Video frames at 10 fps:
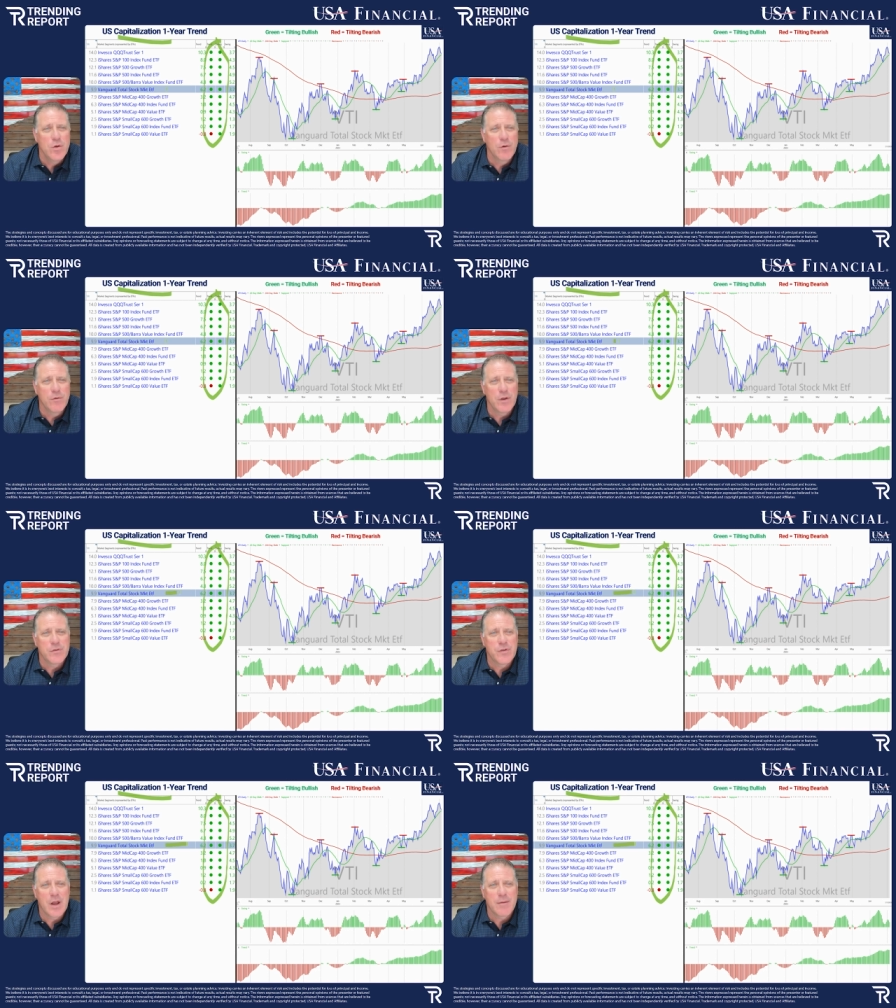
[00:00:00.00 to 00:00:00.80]
The overall
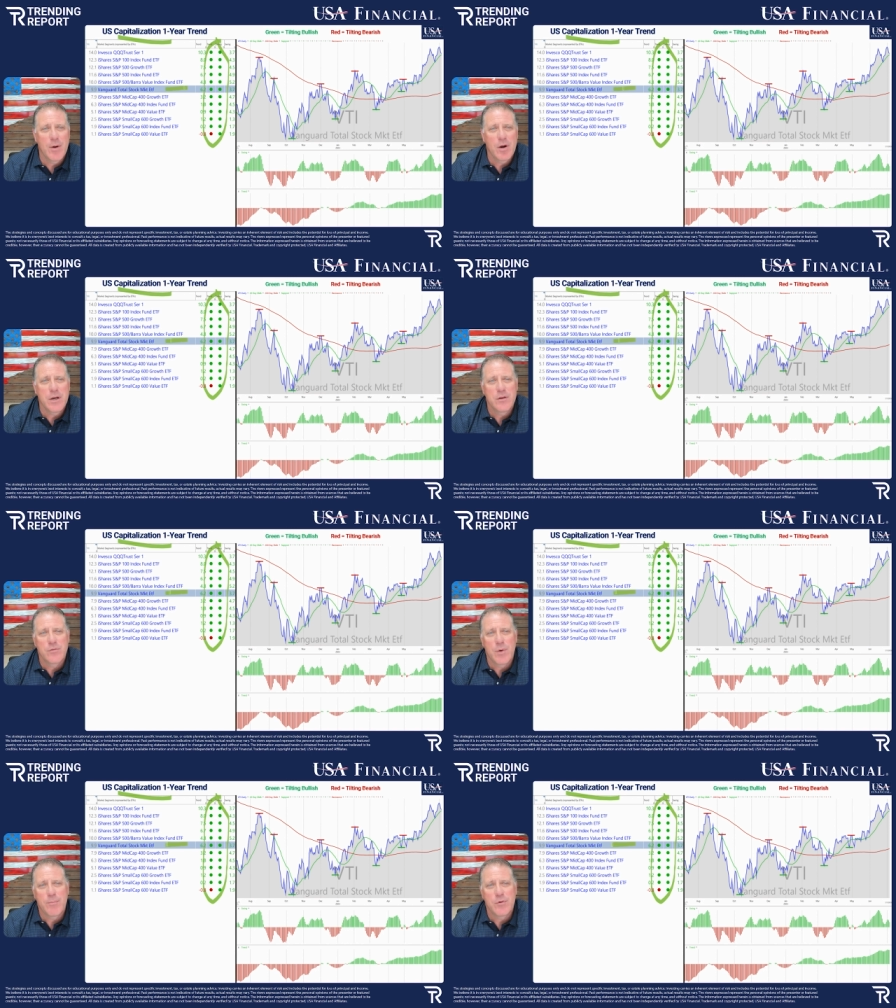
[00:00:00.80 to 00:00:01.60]
stock market
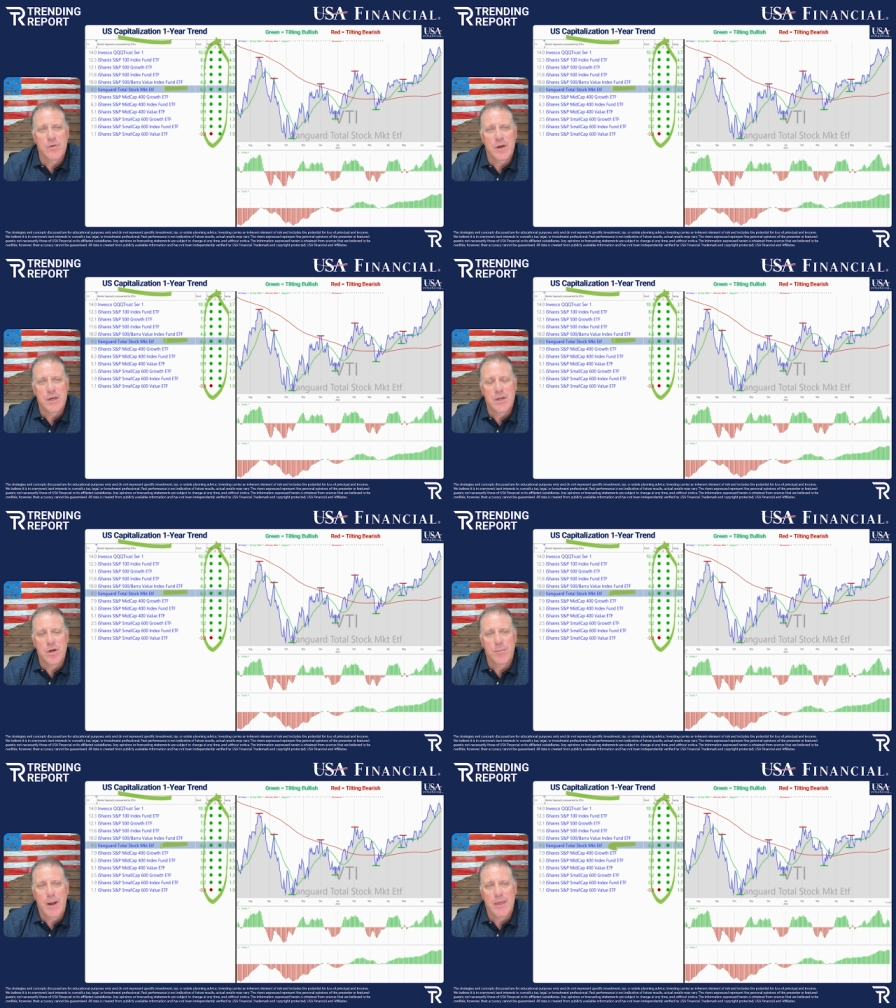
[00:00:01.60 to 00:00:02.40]
is represented
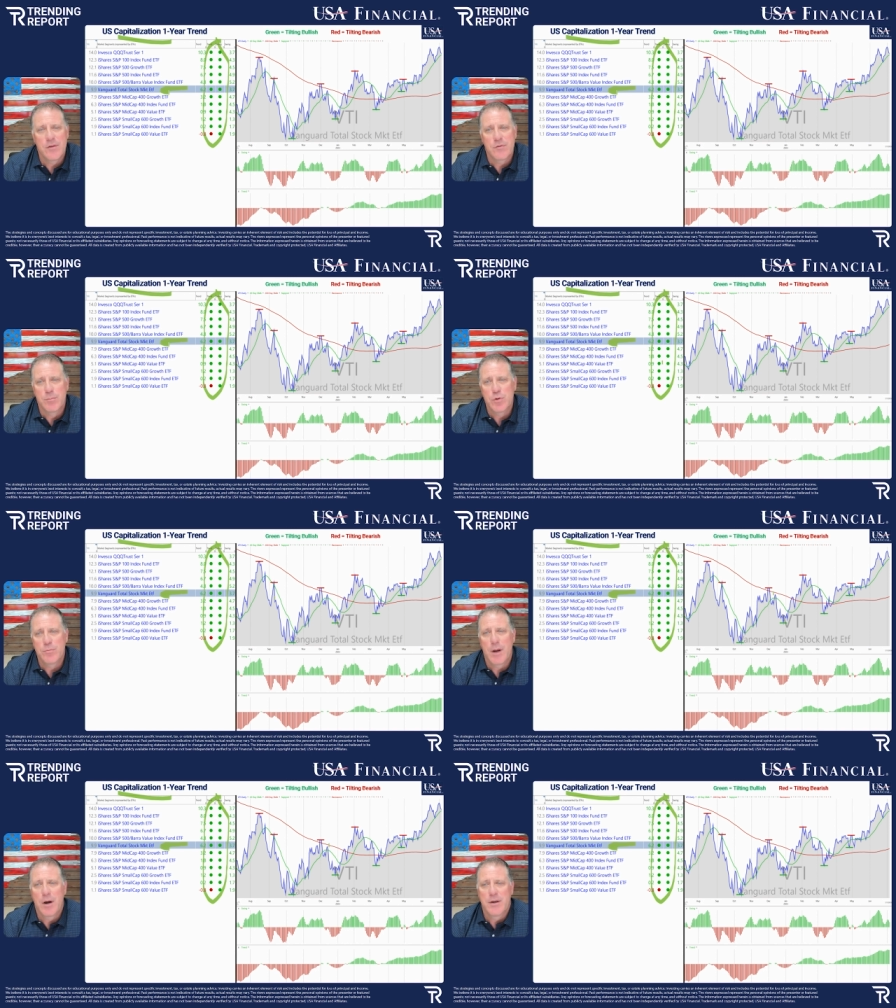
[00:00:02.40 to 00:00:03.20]
here by this blue
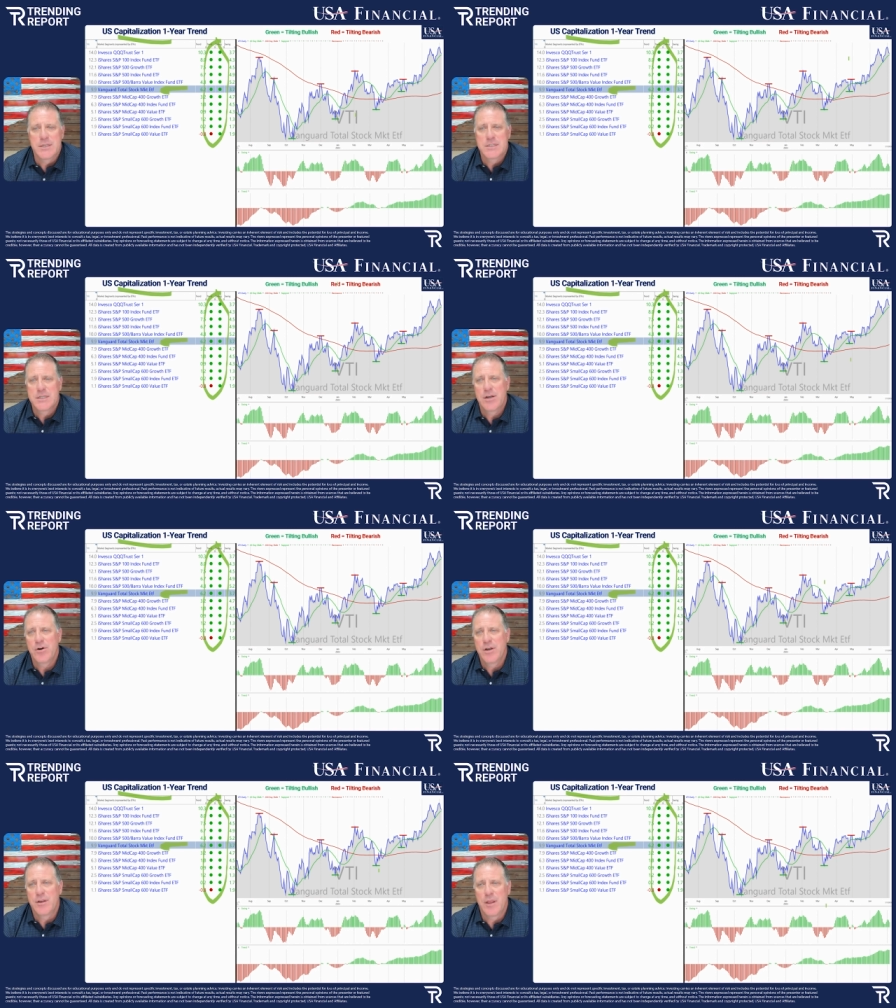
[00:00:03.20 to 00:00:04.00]
bar in the
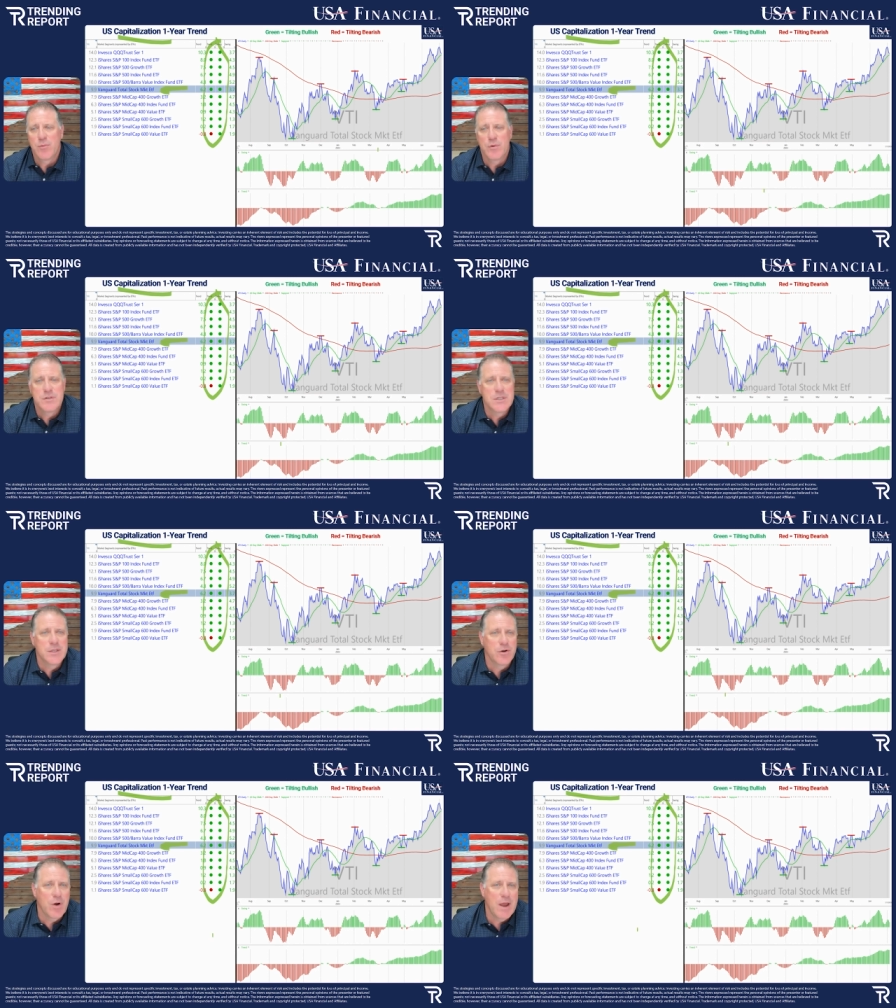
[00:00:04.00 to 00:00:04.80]
center, and then we see
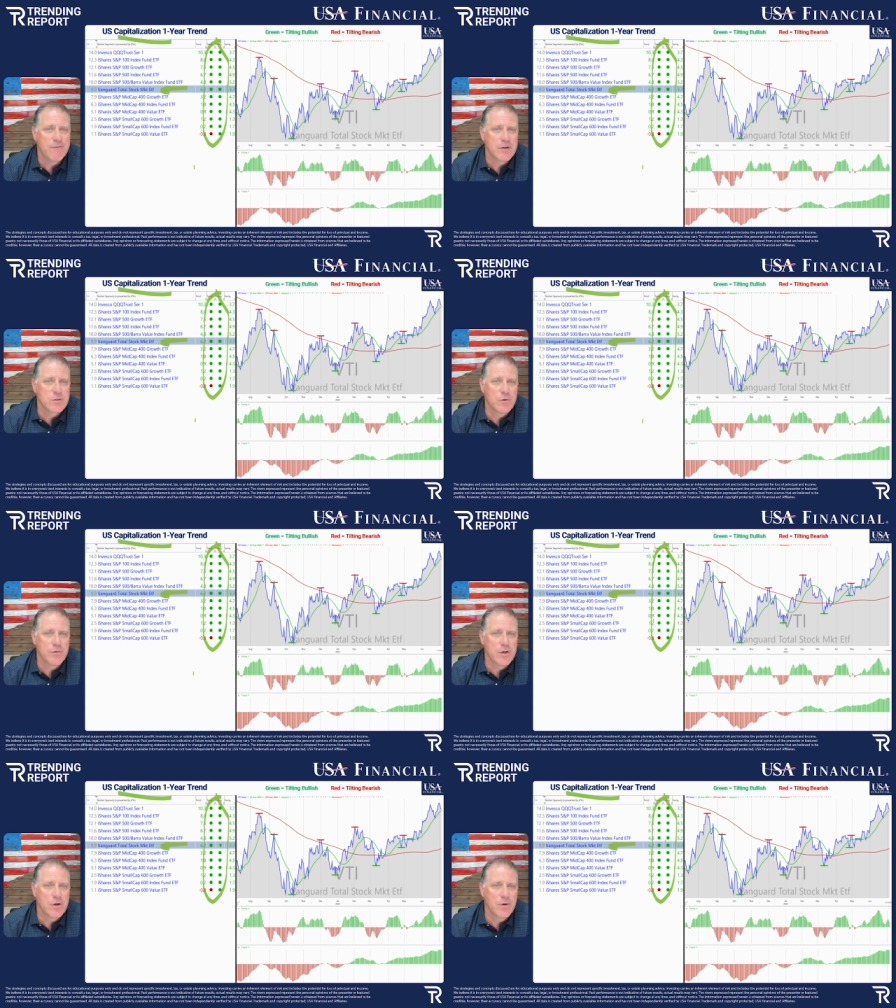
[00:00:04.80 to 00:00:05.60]
the graphics
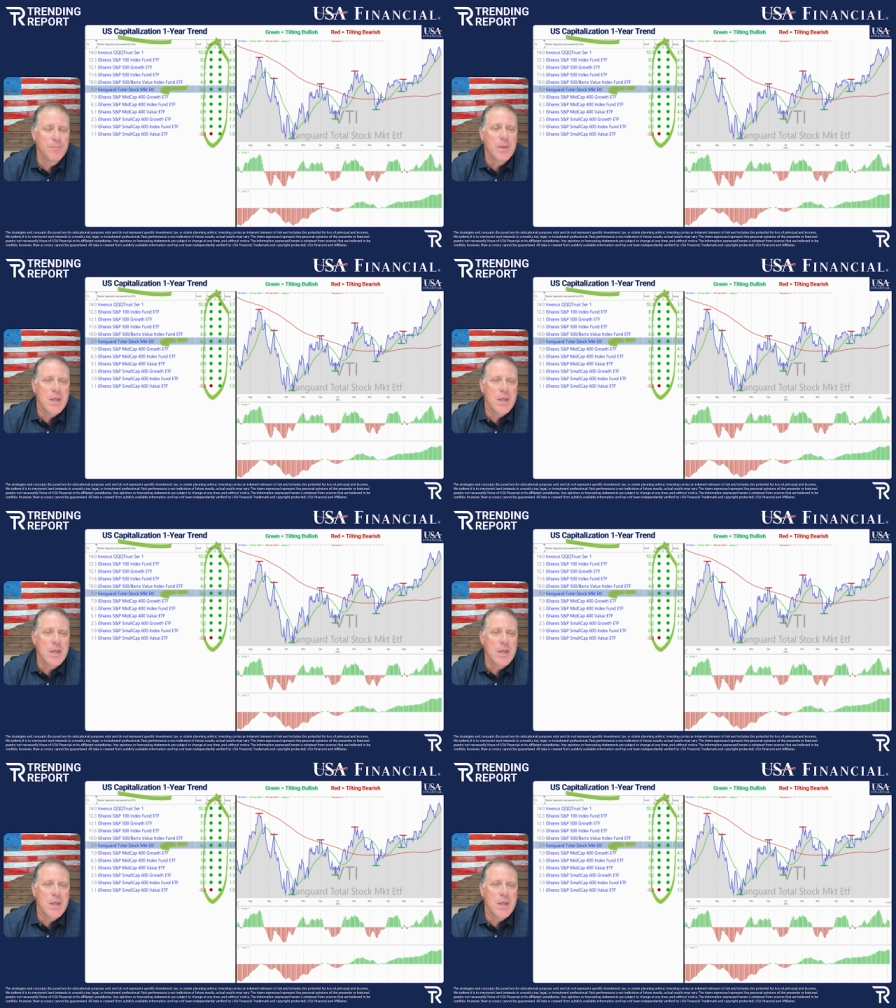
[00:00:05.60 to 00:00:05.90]
over here